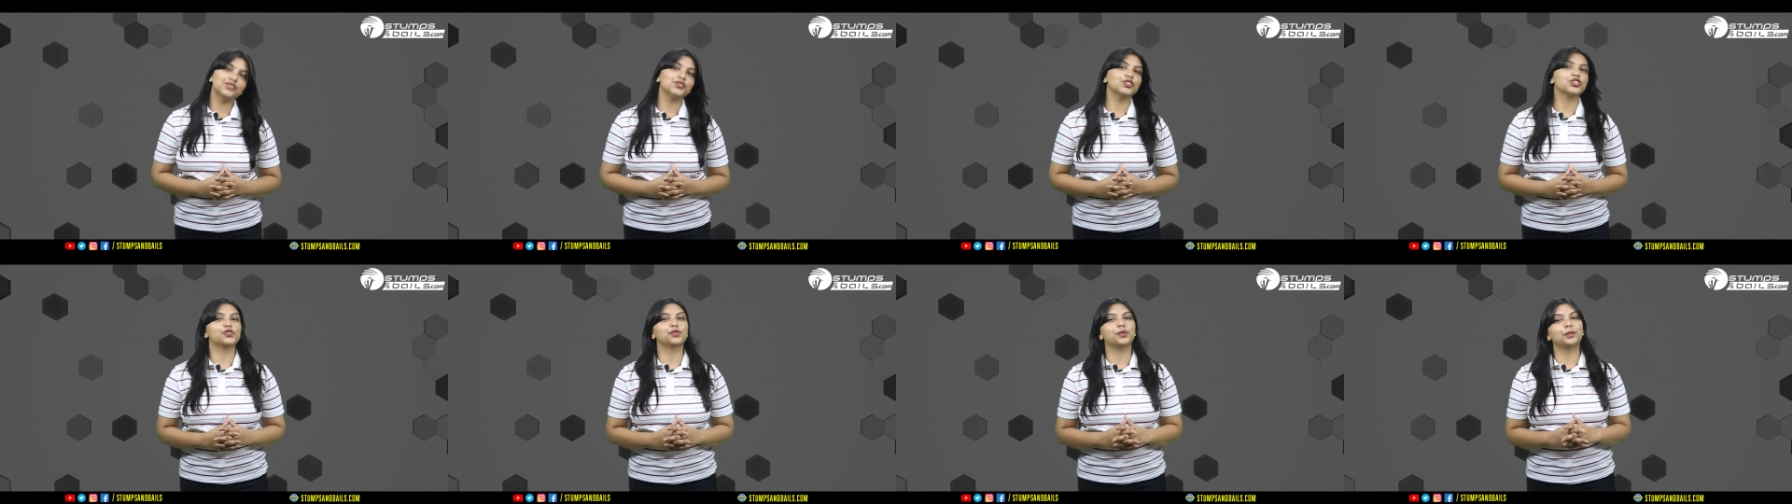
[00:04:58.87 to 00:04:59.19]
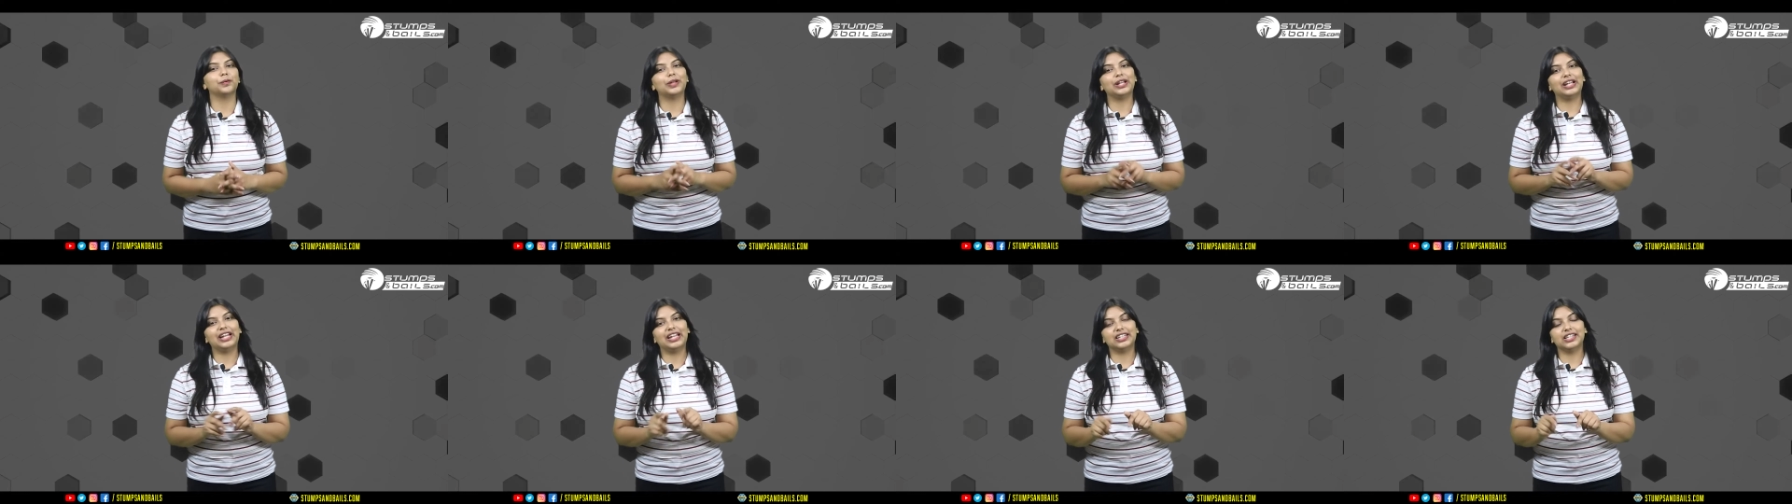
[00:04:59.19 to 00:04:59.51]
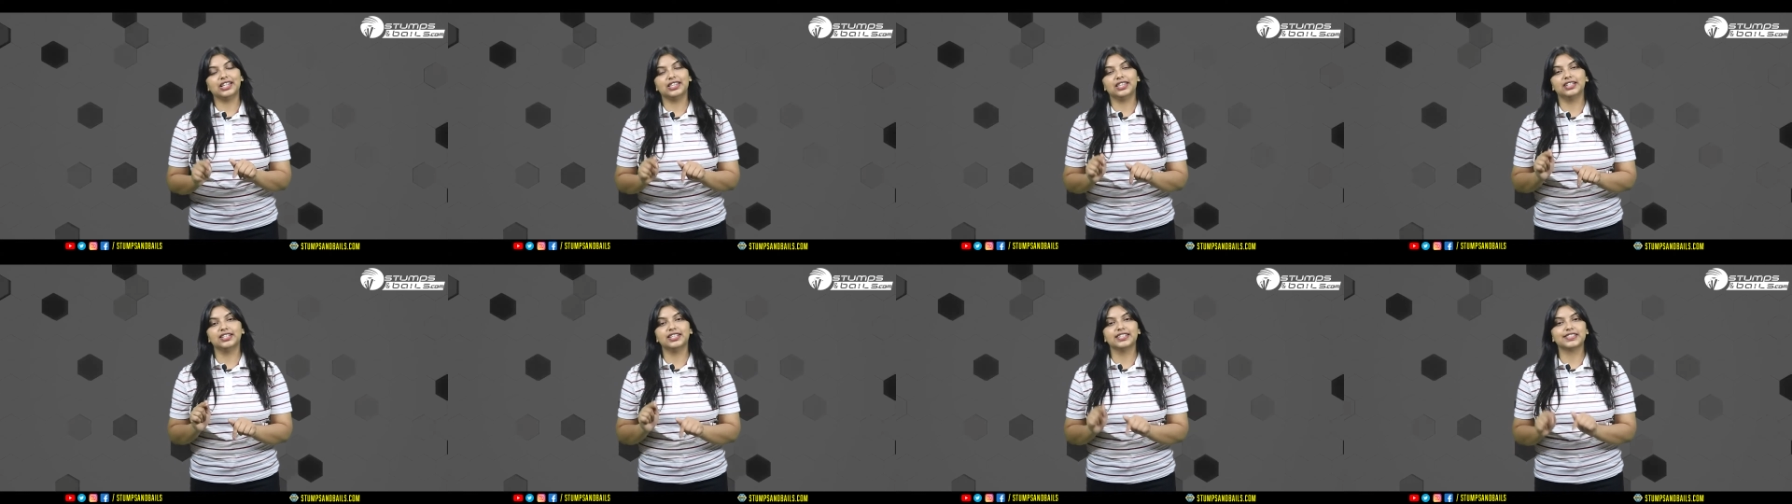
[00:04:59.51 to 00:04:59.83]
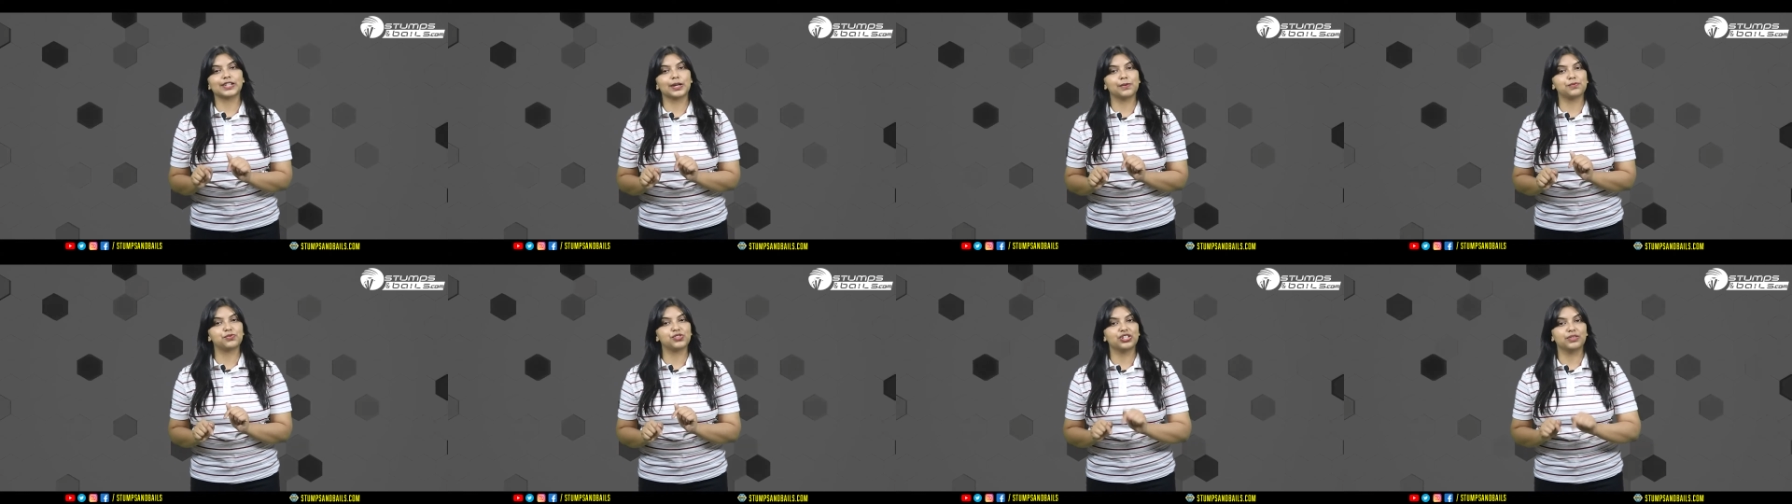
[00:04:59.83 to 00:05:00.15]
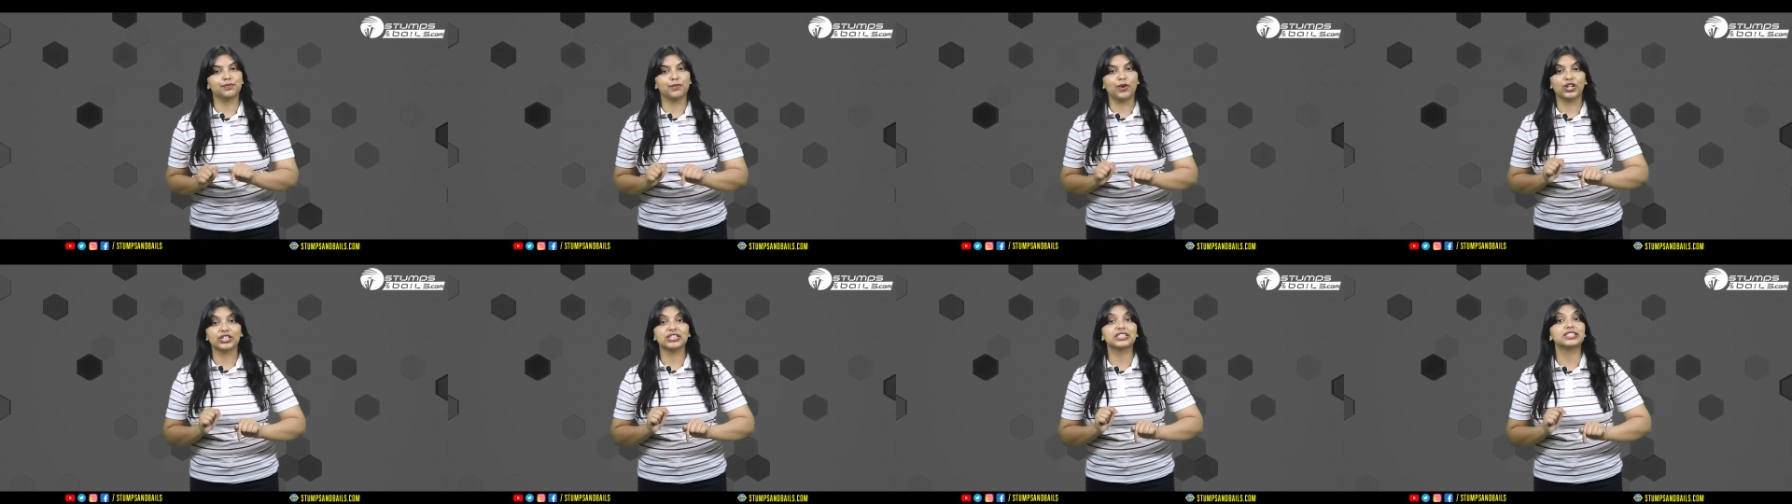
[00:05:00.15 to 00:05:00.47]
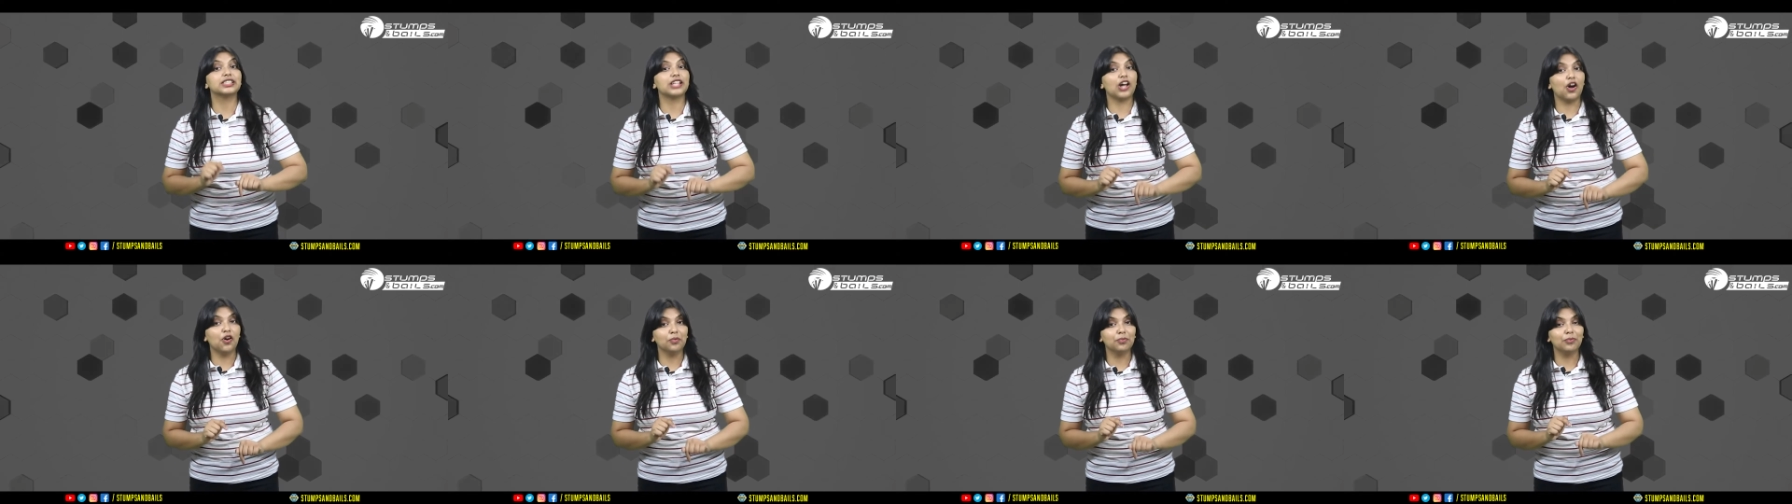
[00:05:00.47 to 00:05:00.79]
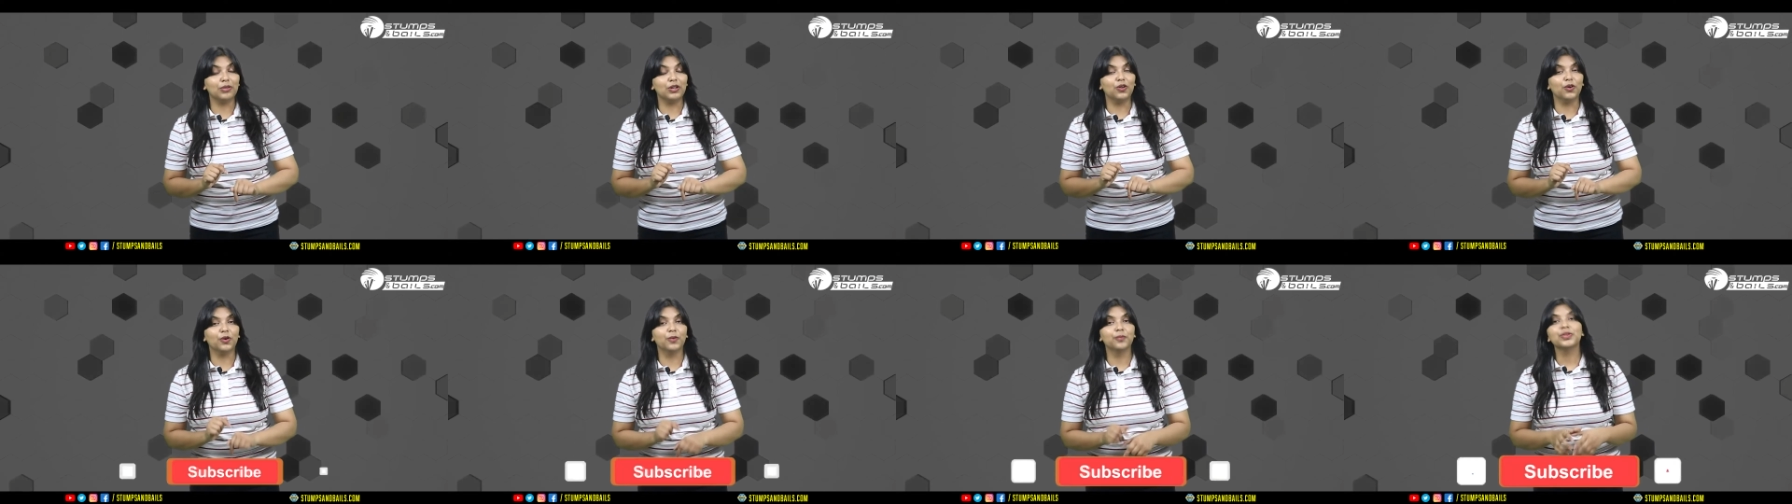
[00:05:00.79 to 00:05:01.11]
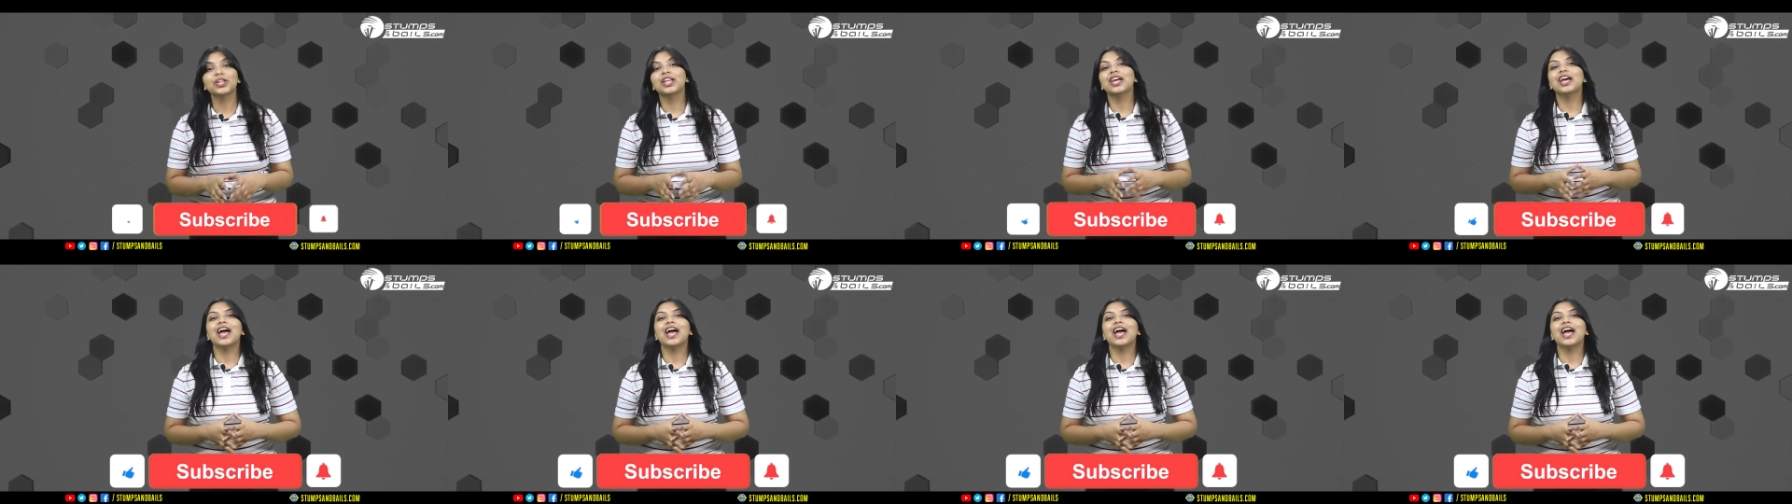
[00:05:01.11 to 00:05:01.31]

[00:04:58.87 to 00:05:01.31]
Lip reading: which will be linked in the description box down below.